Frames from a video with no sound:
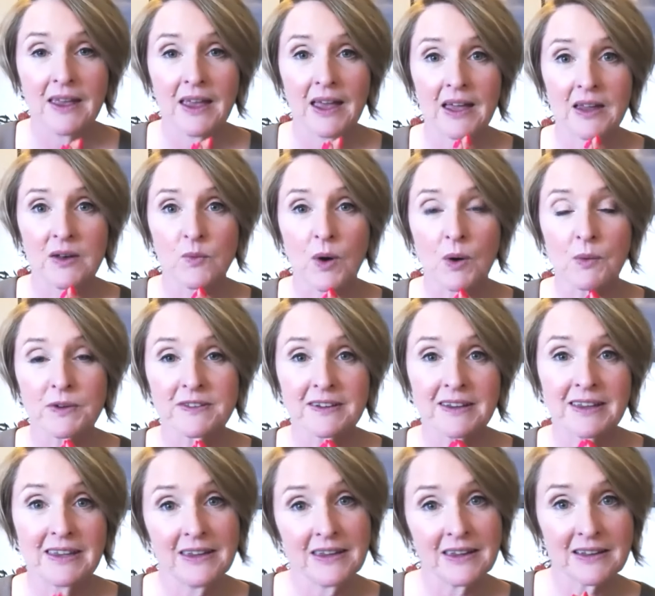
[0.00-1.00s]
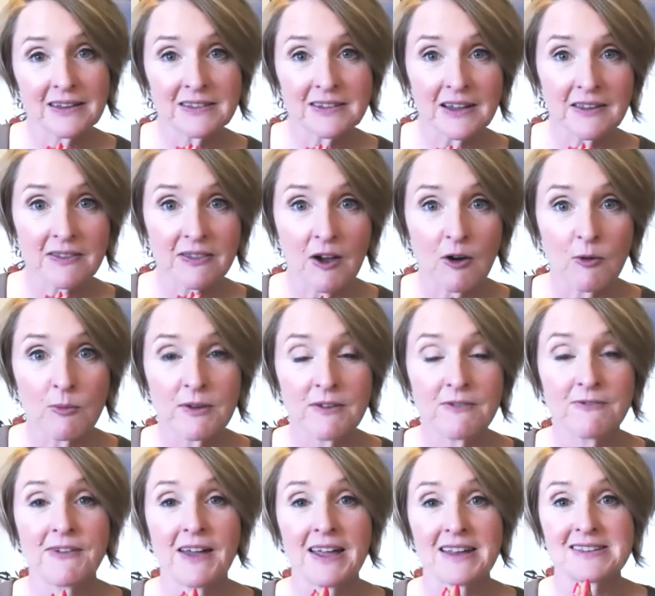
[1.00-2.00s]
and what was a key insight, that would be
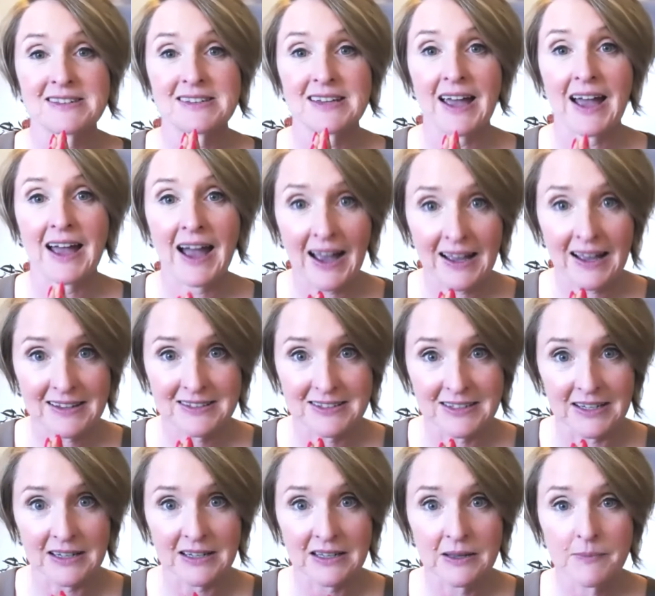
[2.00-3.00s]
fantastic.